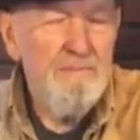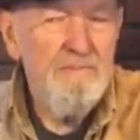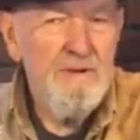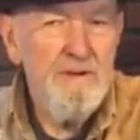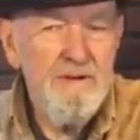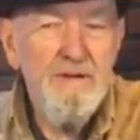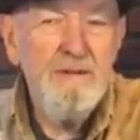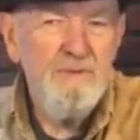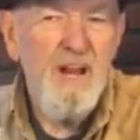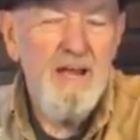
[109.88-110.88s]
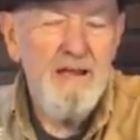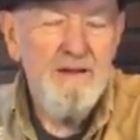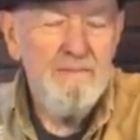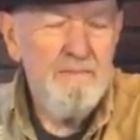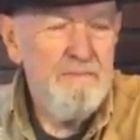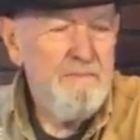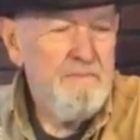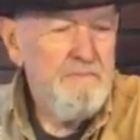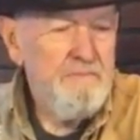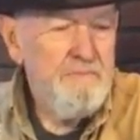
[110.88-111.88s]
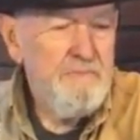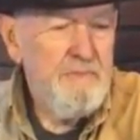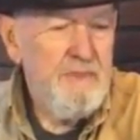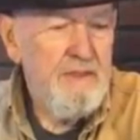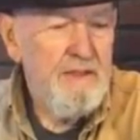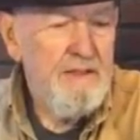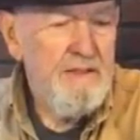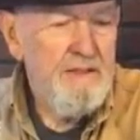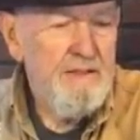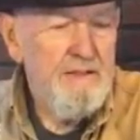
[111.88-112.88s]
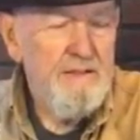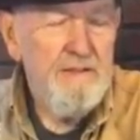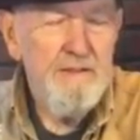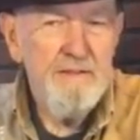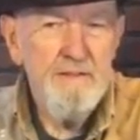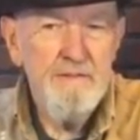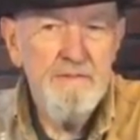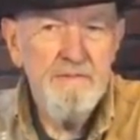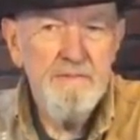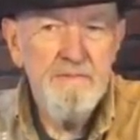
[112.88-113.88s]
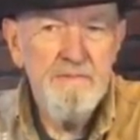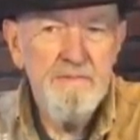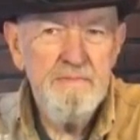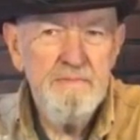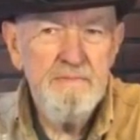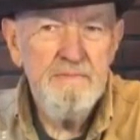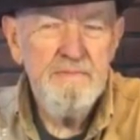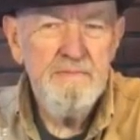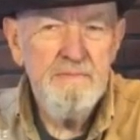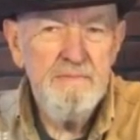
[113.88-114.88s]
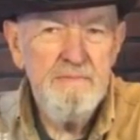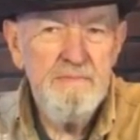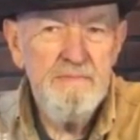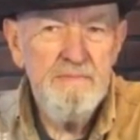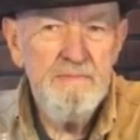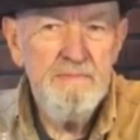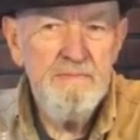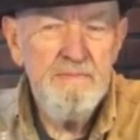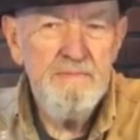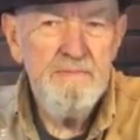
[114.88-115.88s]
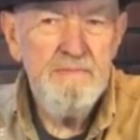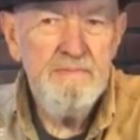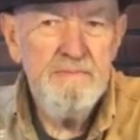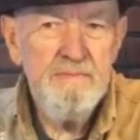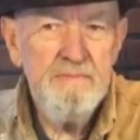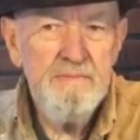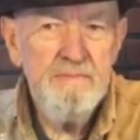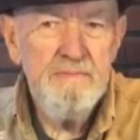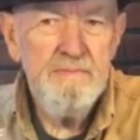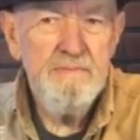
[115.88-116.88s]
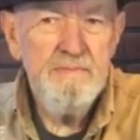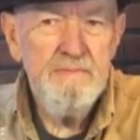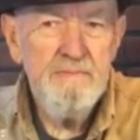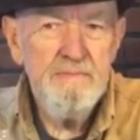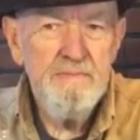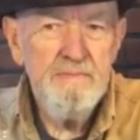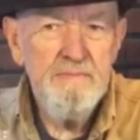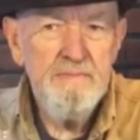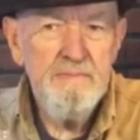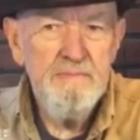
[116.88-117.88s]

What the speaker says: (not speaking)